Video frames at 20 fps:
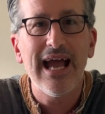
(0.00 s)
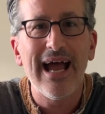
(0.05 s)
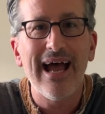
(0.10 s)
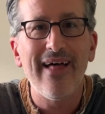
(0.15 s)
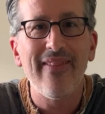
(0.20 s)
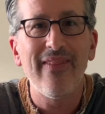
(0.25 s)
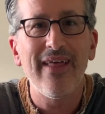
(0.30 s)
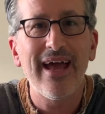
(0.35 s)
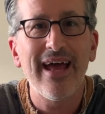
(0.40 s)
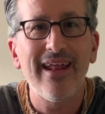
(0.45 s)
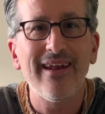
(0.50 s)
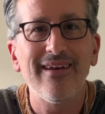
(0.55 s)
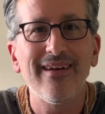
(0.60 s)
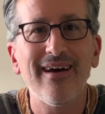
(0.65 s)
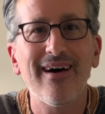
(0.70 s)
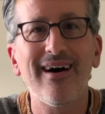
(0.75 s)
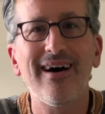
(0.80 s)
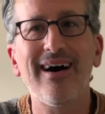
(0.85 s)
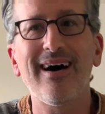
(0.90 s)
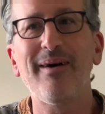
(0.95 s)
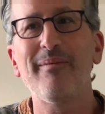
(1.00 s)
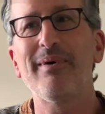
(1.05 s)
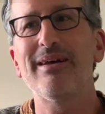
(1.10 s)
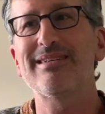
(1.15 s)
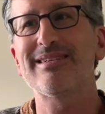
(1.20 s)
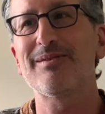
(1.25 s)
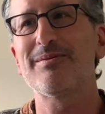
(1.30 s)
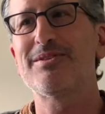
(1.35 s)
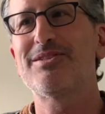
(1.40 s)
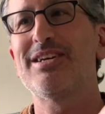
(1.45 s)
And then
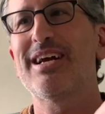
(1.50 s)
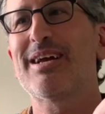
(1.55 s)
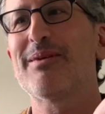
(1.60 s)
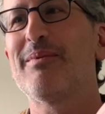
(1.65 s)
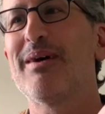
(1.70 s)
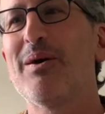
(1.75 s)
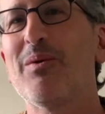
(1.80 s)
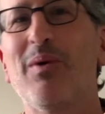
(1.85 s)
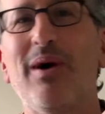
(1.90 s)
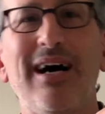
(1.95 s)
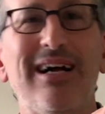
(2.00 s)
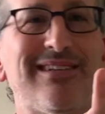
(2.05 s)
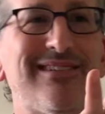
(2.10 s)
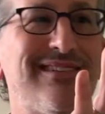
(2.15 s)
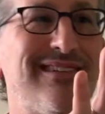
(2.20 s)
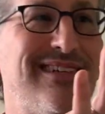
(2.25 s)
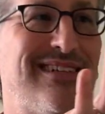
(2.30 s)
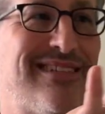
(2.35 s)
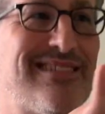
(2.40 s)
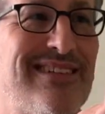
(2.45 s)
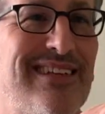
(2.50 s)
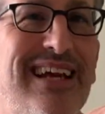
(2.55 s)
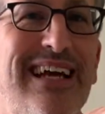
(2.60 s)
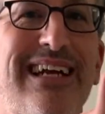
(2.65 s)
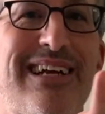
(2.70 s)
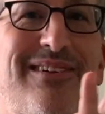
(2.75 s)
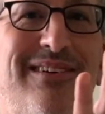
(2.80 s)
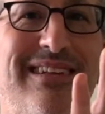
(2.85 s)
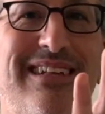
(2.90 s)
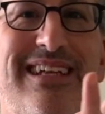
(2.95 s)
as I was checking my watch list
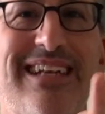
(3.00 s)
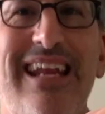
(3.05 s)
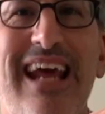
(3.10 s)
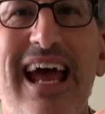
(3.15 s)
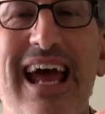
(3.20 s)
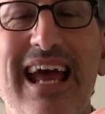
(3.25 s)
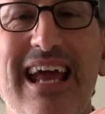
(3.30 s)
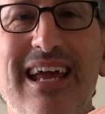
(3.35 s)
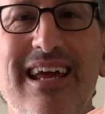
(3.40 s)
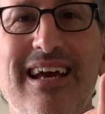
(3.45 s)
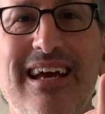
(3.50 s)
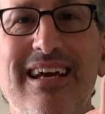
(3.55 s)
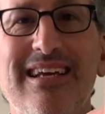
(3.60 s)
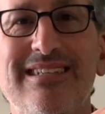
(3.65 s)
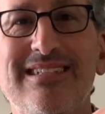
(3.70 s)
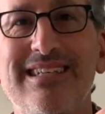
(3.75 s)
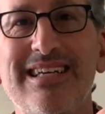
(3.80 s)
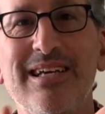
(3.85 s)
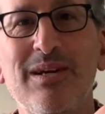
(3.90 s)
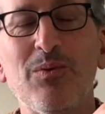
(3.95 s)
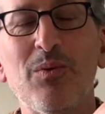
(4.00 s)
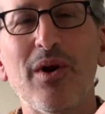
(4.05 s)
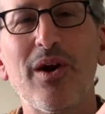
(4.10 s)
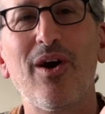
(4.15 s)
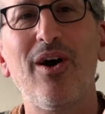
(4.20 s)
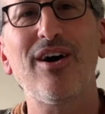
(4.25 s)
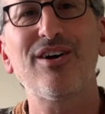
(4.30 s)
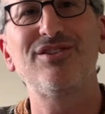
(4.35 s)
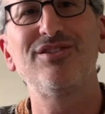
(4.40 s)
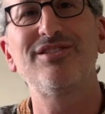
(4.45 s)
later in the day, seeing what
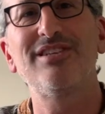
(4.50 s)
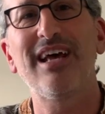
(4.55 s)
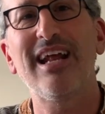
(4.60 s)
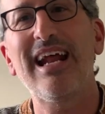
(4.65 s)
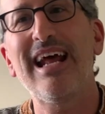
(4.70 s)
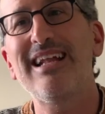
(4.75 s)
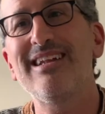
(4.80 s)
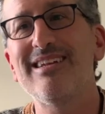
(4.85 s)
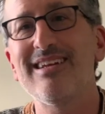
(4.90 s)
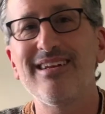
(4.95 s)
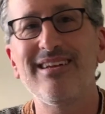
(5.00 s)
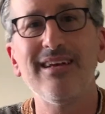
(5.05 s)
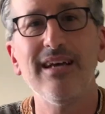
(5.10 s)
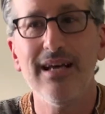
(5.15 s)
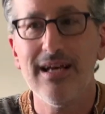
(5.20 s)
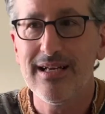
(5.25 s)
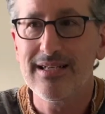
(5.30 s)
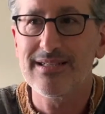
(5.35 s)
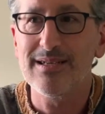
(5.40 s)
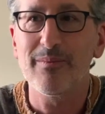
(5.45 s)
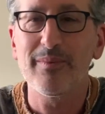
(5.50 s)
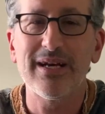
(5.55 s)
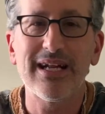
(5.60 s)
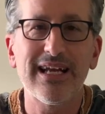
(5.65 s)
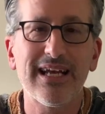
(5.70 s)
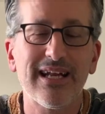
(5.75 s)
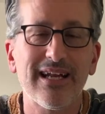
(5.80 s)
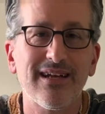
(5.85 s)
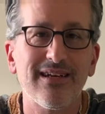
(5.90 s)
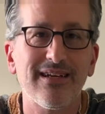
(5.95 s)
auctions had ended,
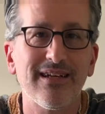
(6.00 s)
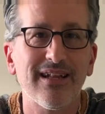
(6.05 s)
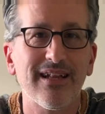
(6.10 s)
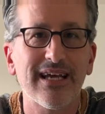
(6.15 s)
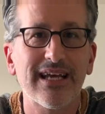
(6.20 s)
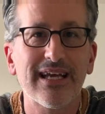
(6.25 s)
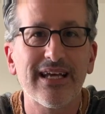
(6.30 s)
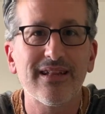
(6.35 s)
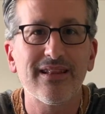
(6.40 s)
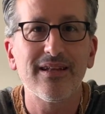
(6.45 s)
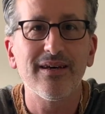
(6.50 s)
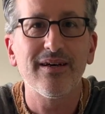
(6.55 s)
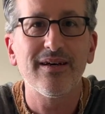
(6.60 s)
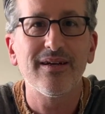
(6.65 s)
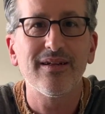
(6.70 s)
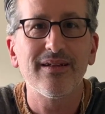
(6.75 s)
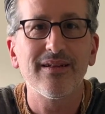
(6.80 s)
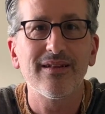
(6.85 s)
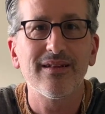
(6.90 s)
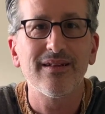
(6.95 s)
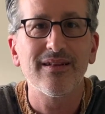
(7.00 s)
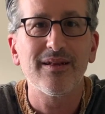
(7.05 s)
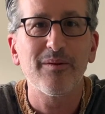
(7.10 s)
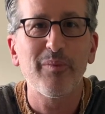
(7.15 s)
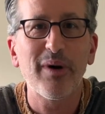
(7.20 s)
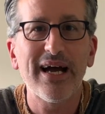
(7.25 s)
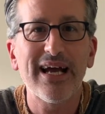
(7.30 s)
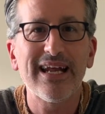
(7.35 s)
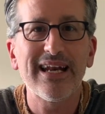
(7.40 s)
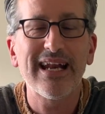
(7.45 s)
somebody had like hit the
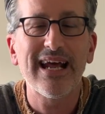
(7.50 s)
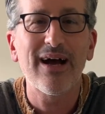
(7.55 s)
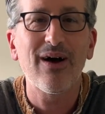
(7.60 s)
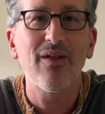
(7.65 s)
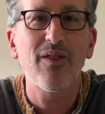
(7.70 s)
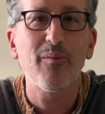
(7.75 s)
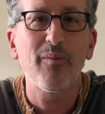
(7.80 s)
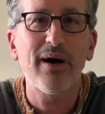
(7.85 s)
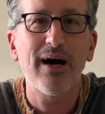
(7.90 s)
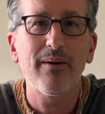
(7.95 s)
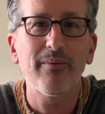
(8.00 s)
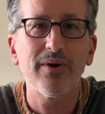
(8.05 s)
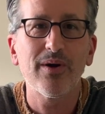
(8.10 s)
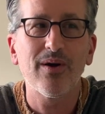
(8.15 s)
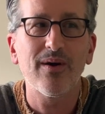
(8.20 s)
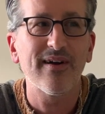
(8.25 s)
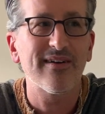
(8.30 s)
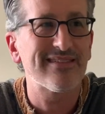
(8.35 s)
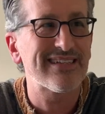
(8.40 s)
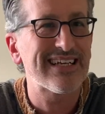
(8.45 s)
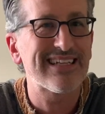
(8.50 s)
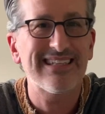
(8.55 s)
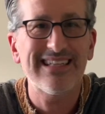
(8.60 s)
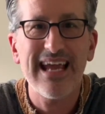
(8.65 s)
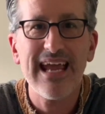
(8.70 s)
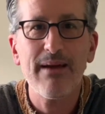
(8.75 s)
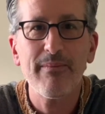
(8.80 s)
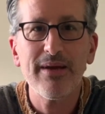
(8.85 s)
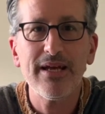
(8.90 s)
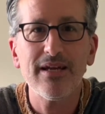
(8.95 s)
buy it now on the Bobby Orr. I was like,
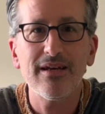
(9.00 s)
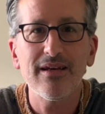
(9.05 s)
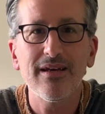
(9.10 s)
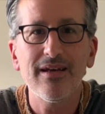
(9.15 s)
damn it.